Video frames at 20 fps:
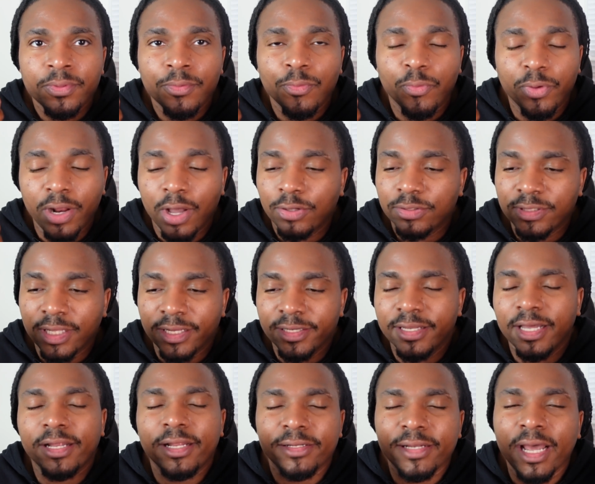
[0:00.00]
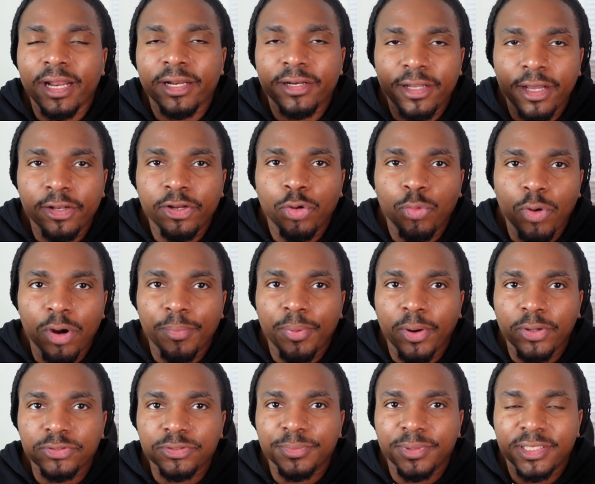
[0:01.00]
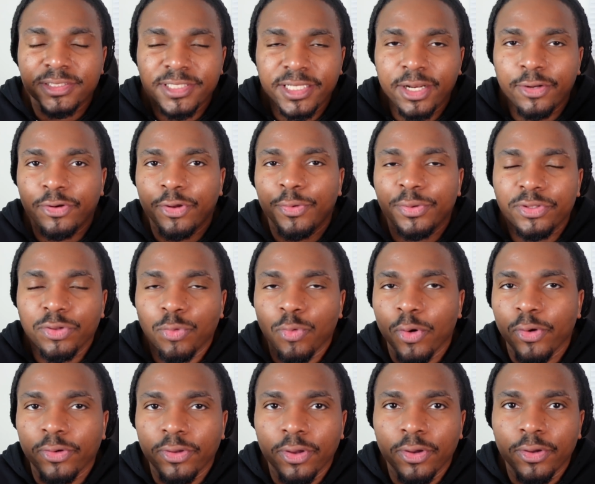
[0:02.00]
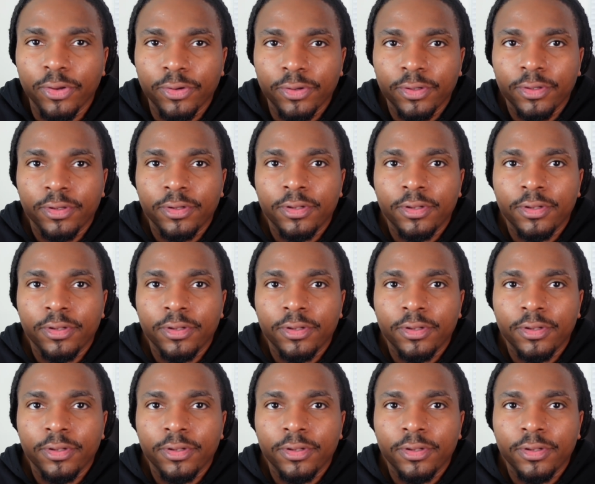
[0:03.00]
Without like not, not an unaware person because they don't know what to work on.